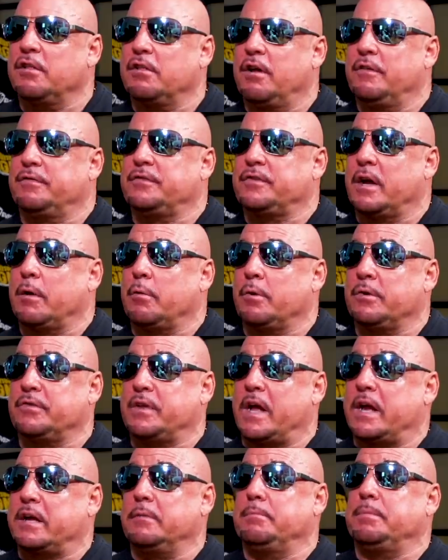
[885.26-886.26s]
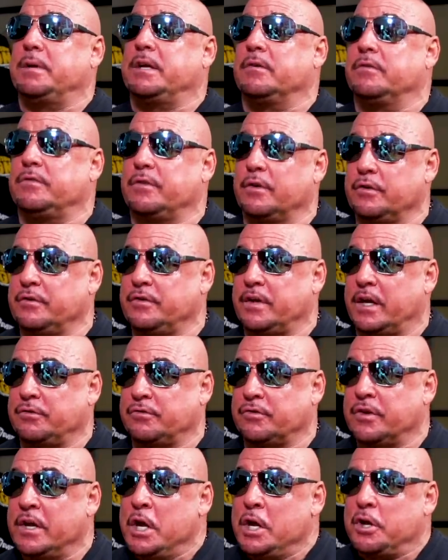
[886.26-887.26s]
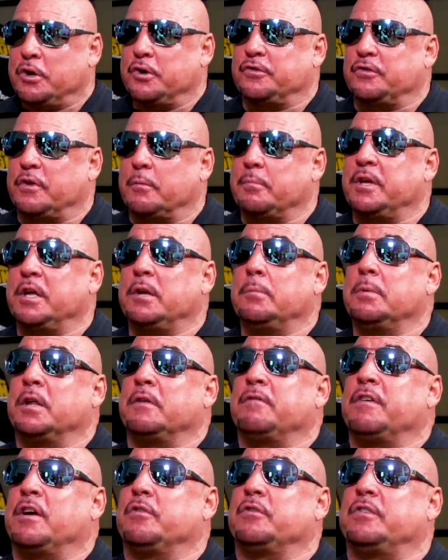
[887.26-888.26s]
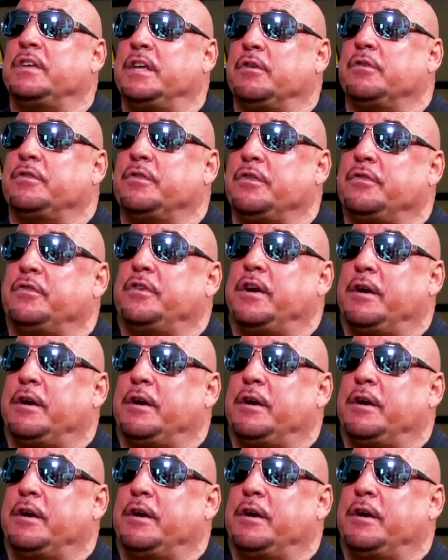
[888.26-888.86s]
love steroids, that could be considered dangerous because some kid would be like, Valentino says